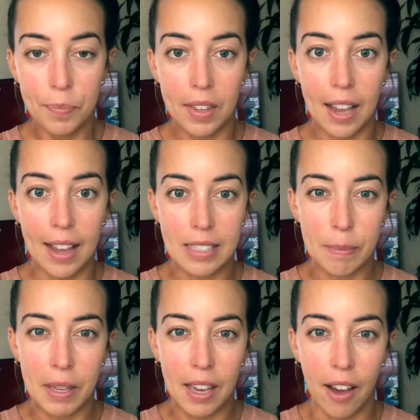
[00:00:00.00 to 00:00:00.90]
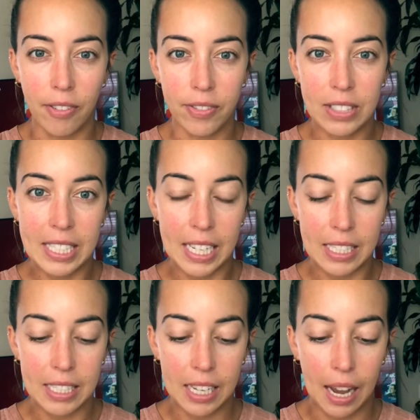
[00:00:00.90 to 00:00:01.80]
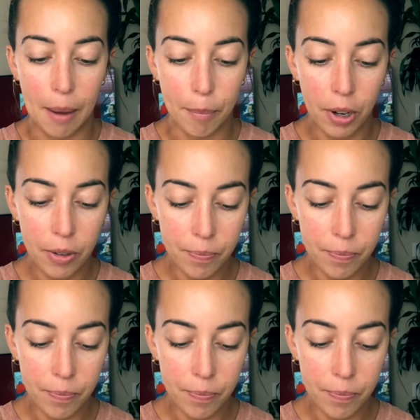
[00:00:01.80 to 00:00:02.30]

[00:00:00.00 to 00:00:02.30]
SPF tint combo.